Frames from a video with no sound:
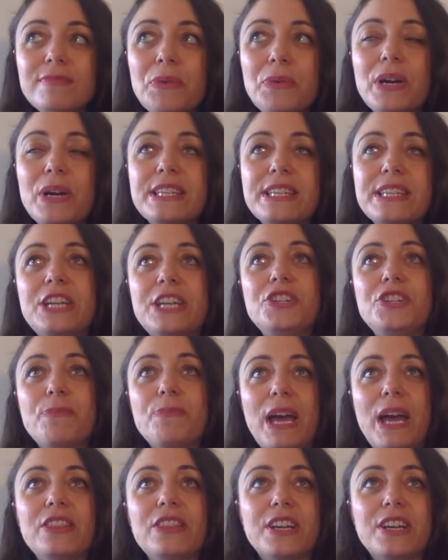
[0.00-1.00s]
where I said you
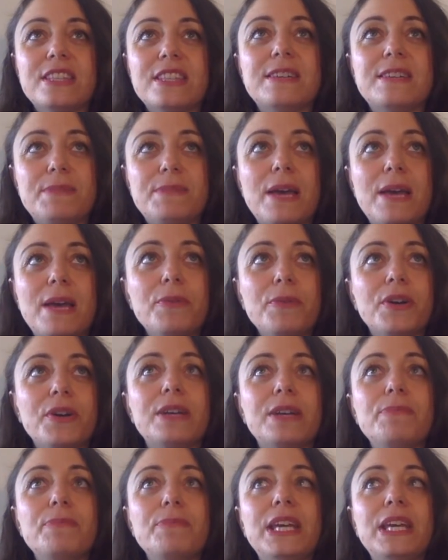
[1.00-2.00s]
might look at September
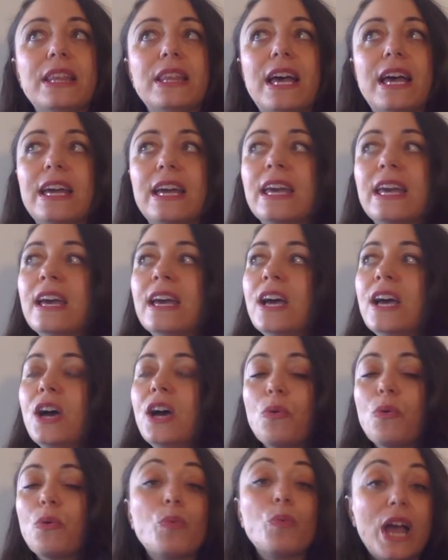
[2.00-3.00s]
and be like
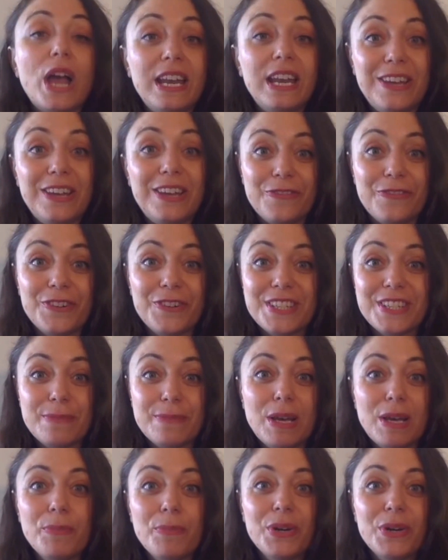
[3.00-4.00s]
ready for
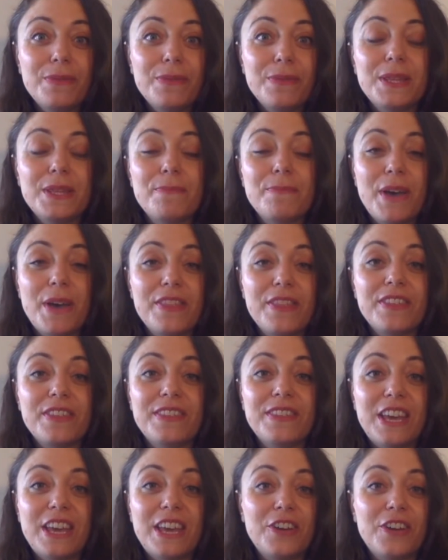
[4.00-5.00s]
September to be the month
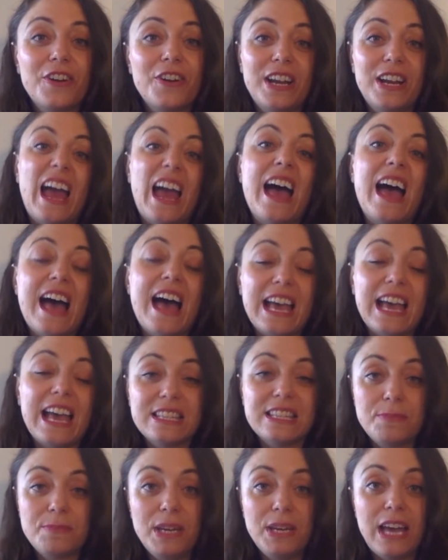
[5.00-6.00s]
that you're in
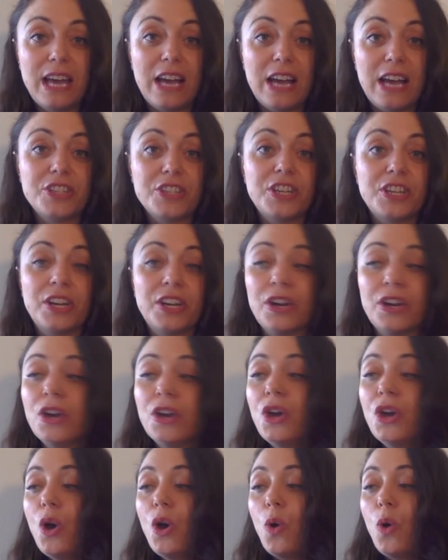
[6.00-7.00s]
high speed action
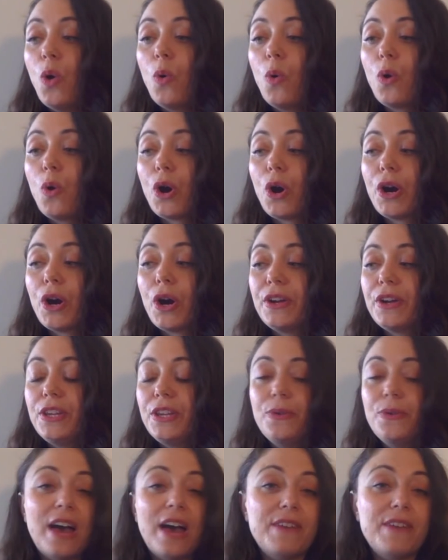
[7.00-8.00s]
or
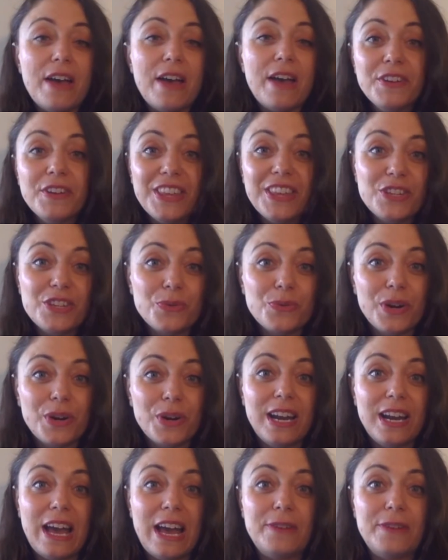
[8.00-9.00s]
have everything
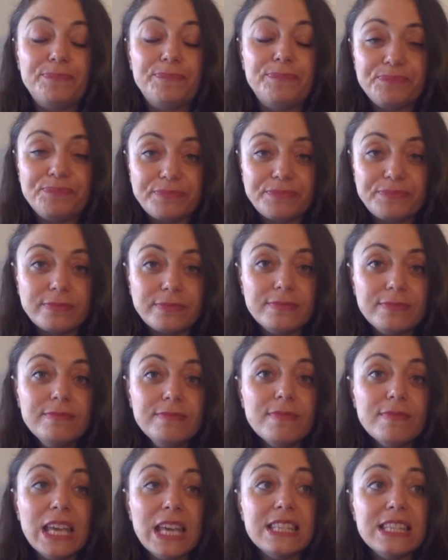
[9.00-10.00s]
sorted out.
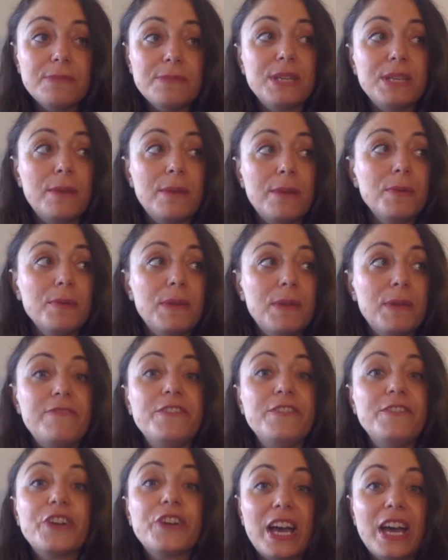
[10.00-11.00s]
And September may
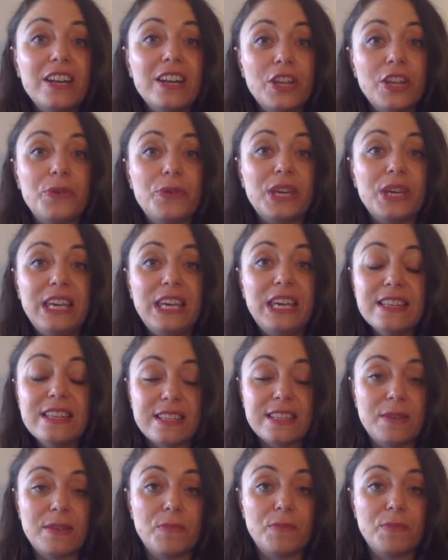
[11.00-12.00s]
feel kind of low key
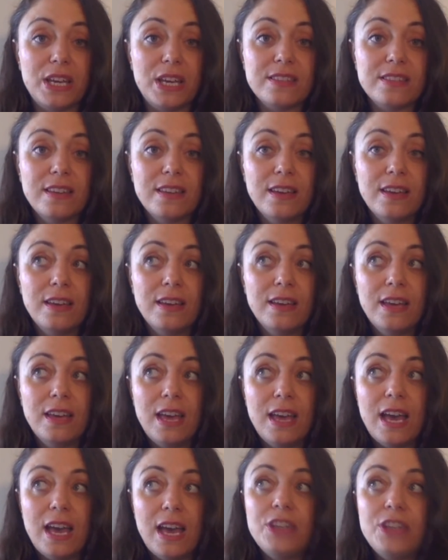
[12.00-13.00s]
in some ways.
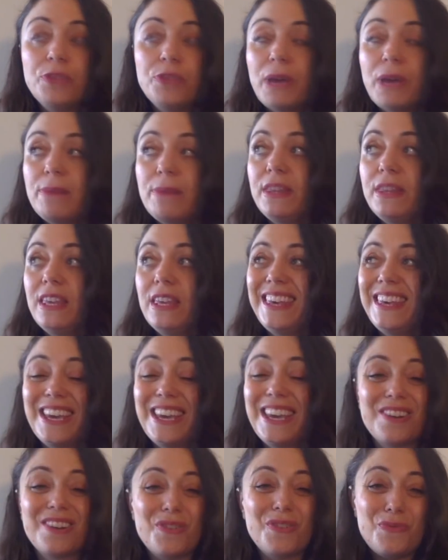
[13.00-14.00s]
And you might be
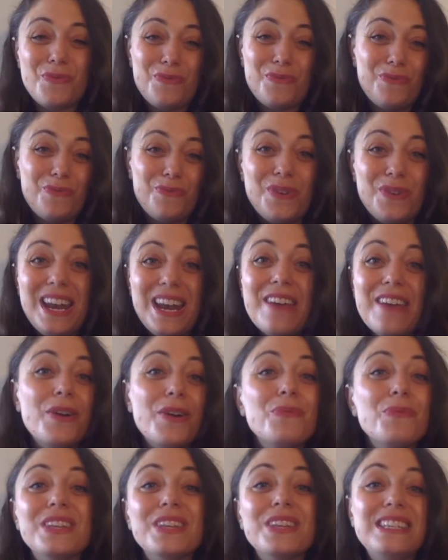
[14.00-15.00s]
thinking, what have
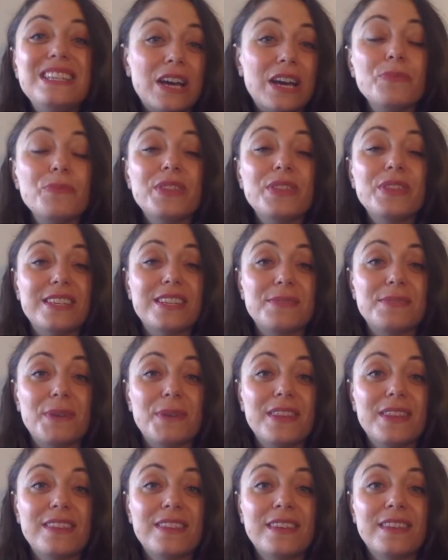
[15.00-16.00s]
I really done with this
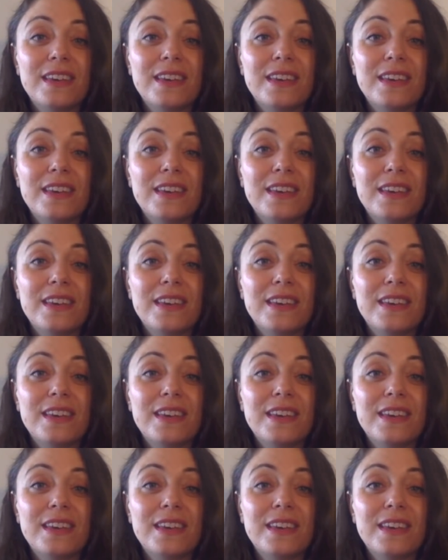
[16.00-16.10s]
month?